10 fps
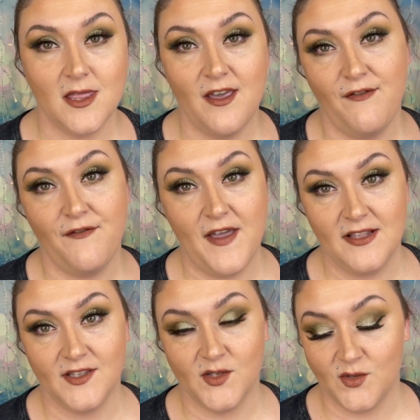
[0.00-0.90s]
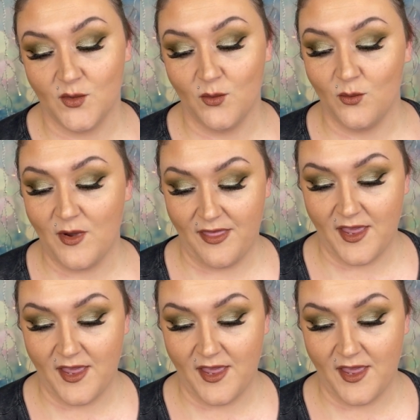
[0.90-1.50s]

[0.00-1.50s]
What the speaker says: the fence with